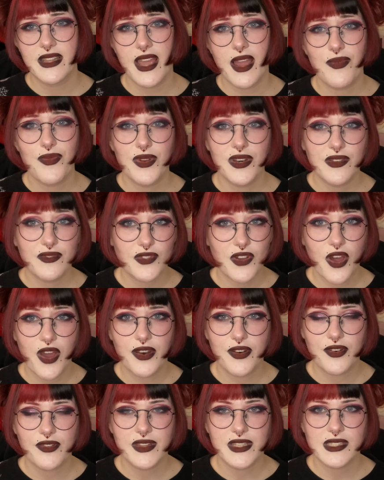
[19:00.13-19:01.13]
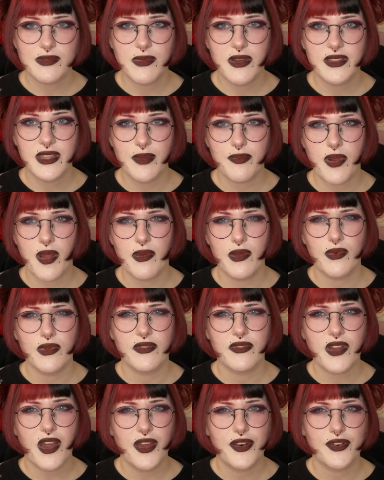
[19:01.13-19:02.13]
I wouldn't have gotten her this month. I probably would
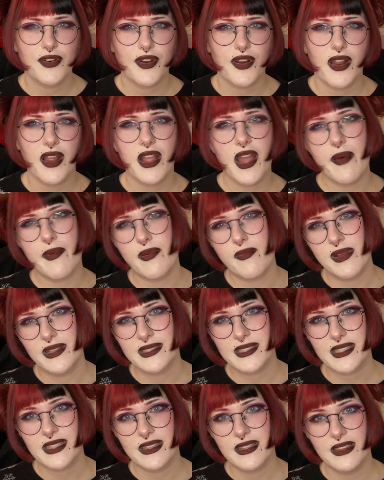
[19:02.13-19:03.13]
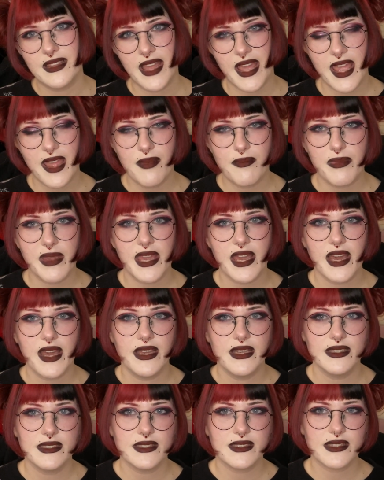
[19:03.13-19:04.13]
have gotten her a couple months late
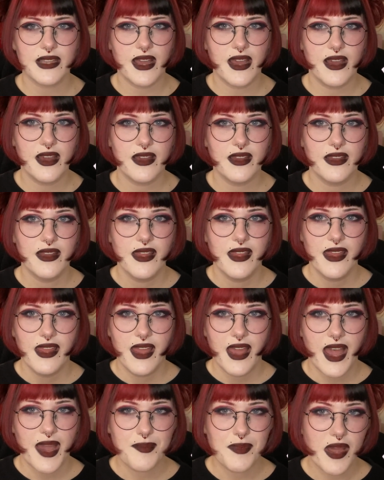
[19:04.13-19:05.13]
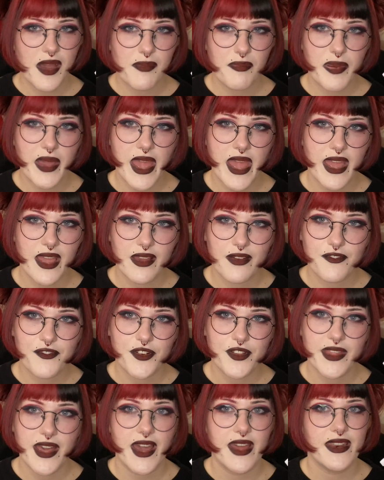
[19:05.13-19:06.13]
because I'm not paying
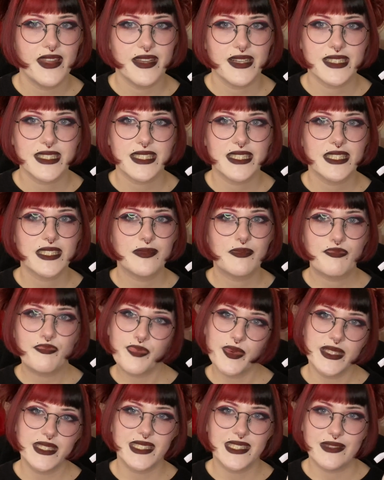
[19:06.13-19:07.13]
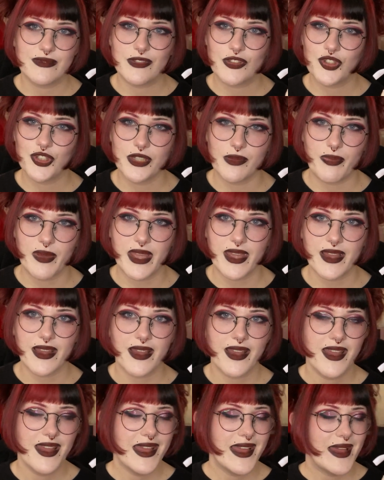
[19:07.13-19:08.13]
for that expensive shipping.